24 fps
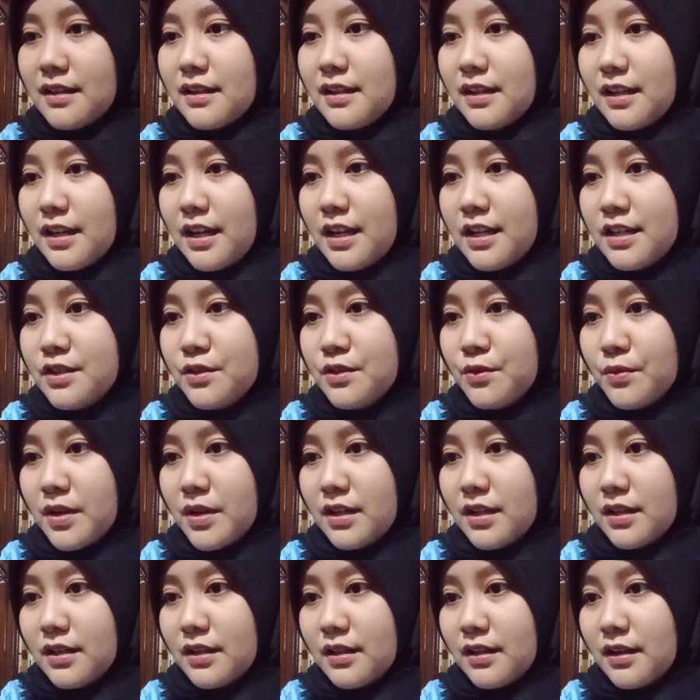each
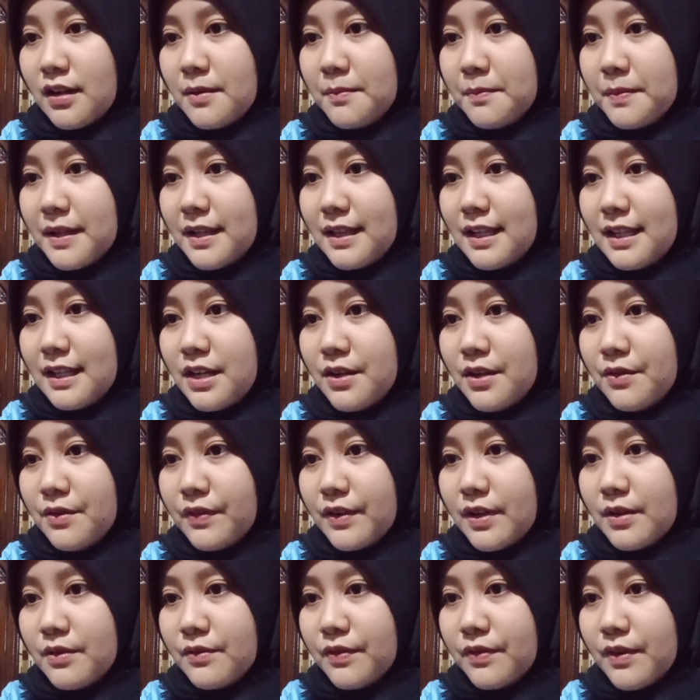one completely
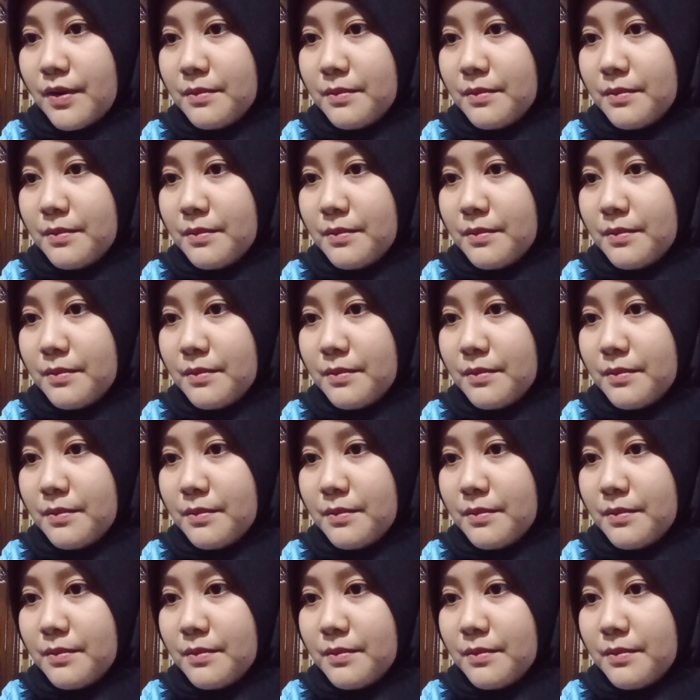different